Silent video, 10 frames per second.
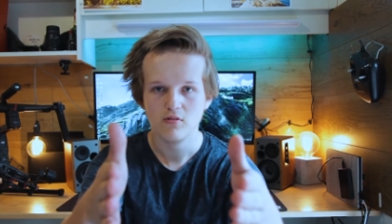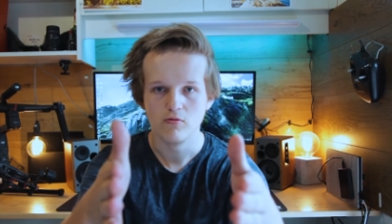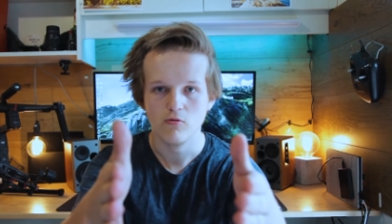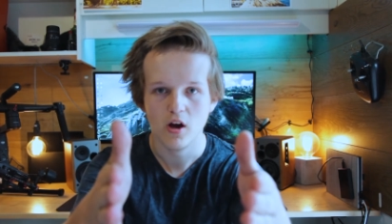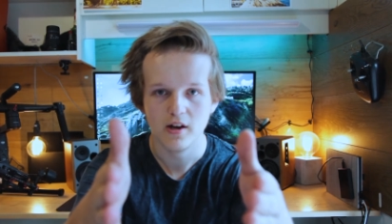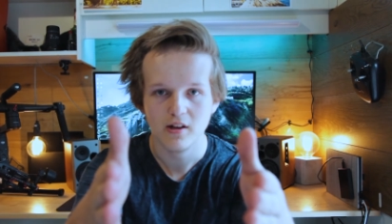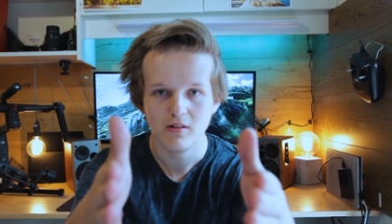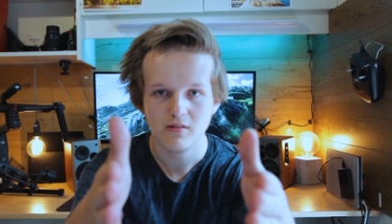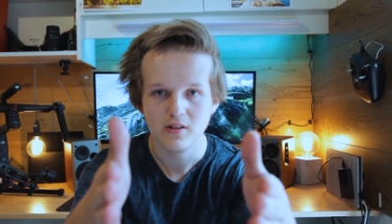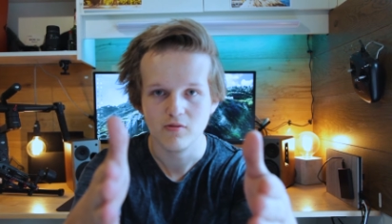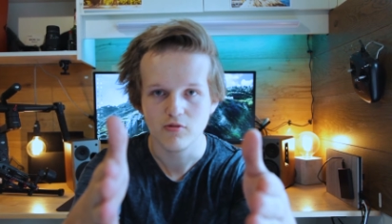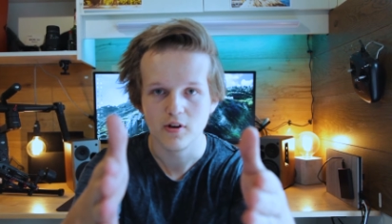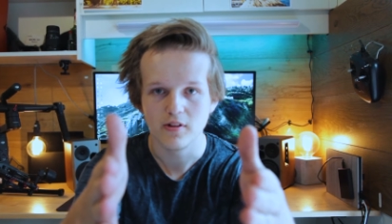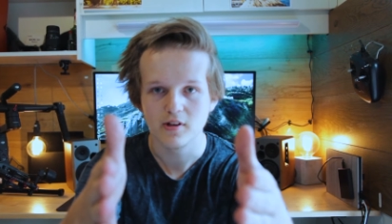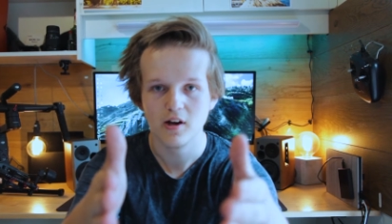right in
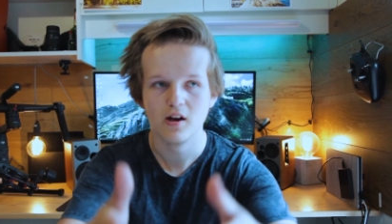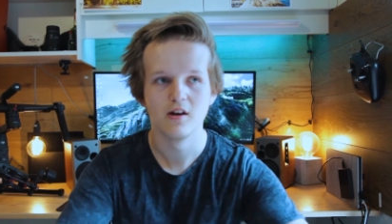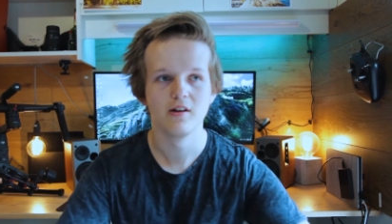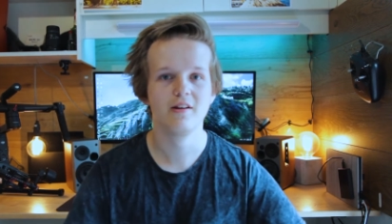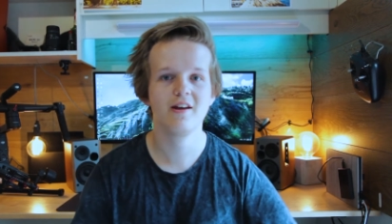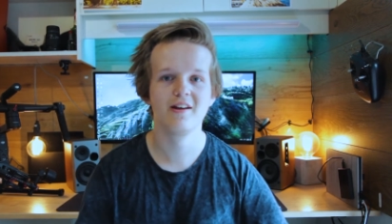front of the car and